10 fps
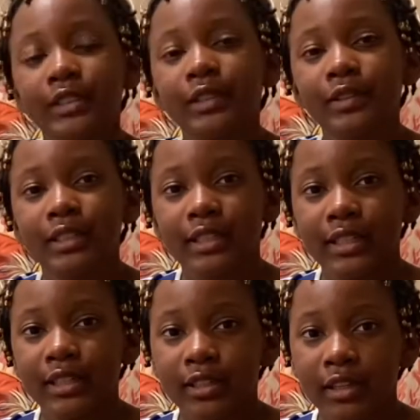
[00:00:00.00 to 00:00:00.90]
was
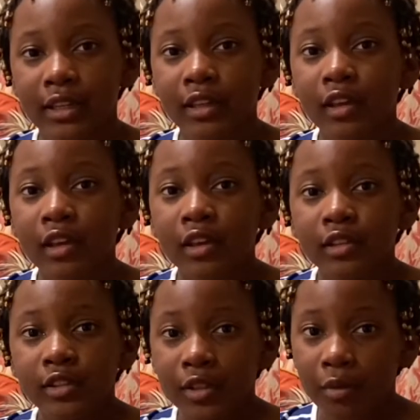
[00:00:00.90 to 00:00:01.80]
teaching,
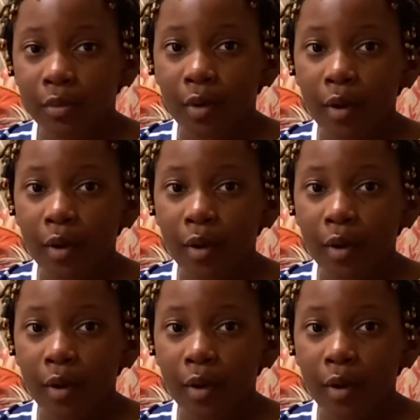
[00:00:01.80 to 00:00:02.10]
she wrote